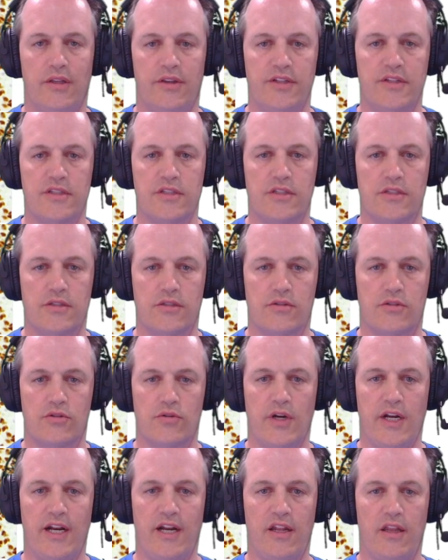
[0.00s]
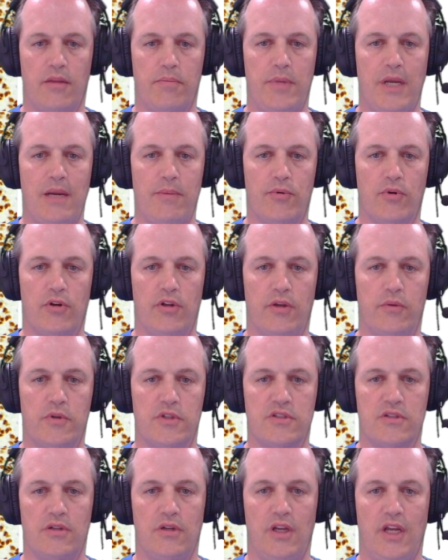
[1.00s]
This is straight out of the paper that
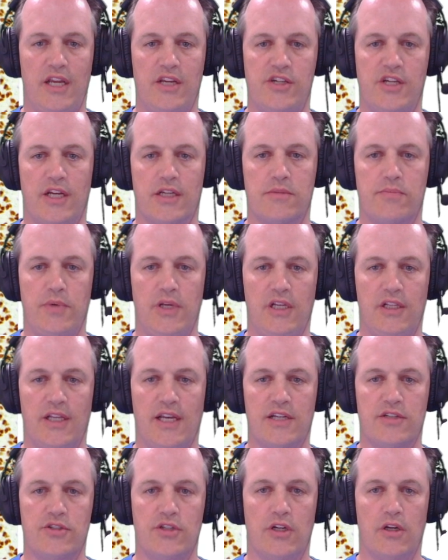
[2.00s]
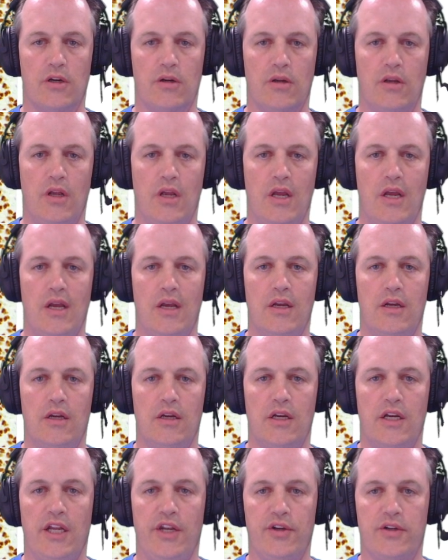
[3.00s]
was in AJSP last year,
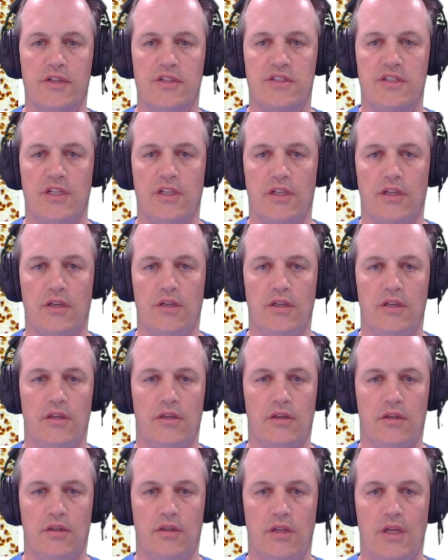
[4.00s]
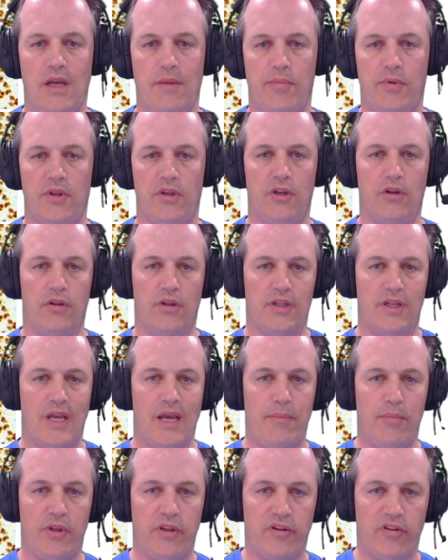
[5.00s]
and you can see that the
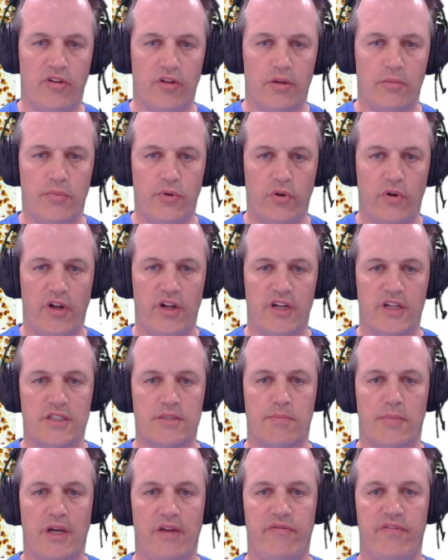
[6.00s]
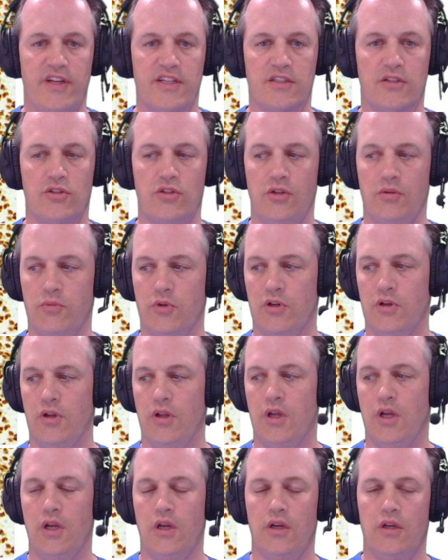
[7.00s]
epithelial component of this biphasic tumor,
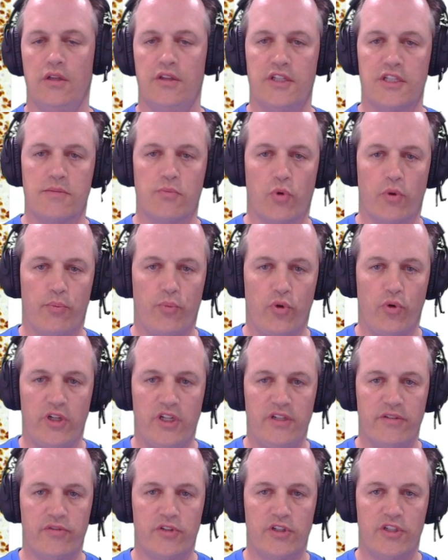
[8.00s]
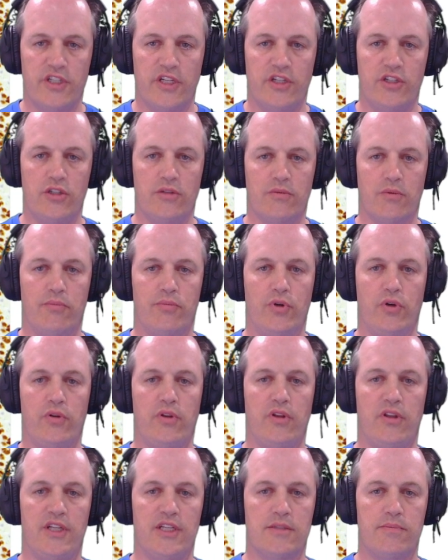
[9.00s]
this more poorly differentiated tumor,
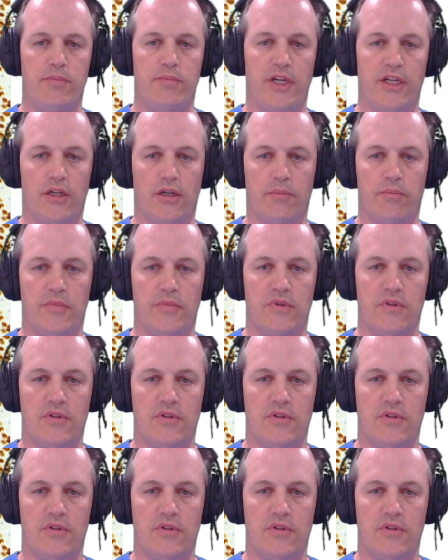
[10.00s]
both of these pick up